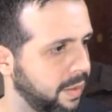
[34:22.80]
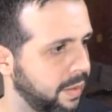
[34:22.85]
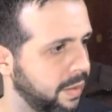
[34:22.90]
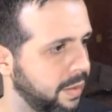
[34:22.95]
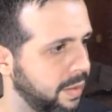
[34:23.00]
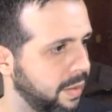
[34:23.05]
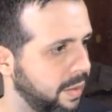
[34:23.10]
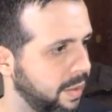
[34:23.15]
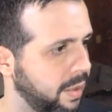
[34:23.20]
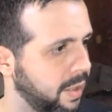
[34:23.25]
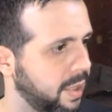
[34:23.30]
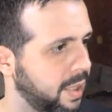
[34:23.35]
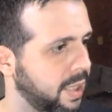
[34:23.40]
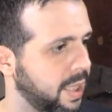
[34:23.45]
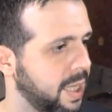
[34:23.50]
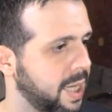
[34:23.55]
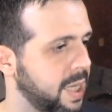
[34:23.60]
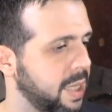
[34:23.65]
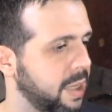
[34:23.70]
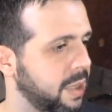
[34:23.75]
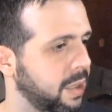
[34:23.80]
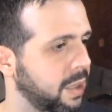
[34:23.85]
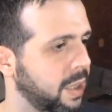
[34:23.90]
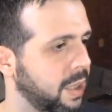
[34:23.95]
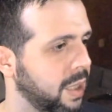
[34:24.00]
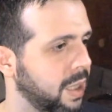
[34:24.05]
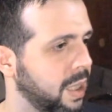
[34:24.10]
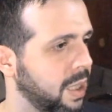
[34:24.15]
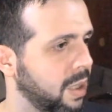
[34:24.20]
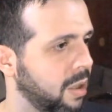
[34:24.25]
here at the
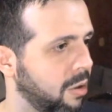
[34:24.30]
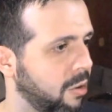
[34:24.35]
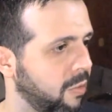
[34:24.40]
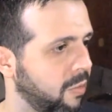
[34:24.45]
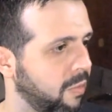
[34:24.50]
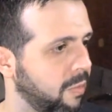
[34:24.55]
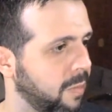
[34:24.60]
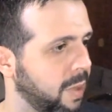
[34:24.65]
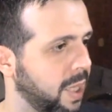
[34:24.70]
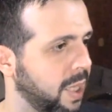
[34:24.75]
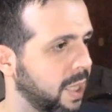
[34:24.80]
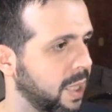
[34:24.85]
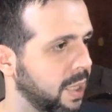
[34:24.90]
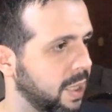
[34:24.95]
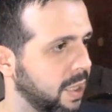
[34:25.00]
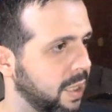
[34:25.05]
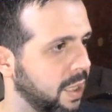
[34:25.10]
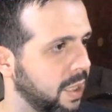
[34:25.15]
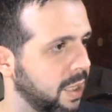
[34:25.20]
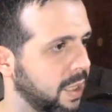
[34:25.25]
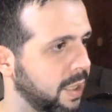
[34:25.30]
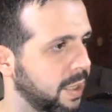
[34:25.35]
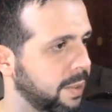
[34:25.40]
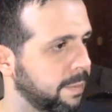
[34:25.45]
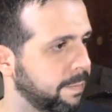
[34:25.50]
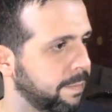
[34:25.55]
end of my